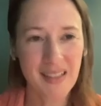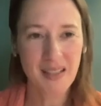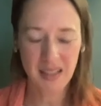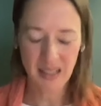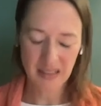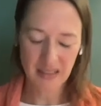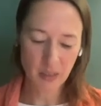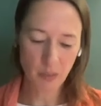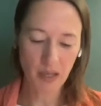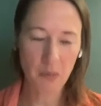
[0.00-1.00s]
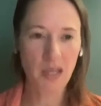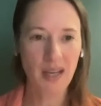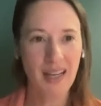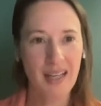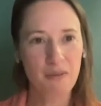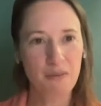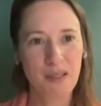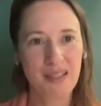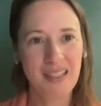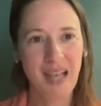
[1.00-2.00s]
And this way we are kind of
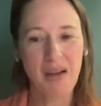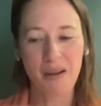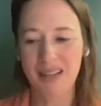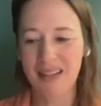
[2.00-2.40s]
building our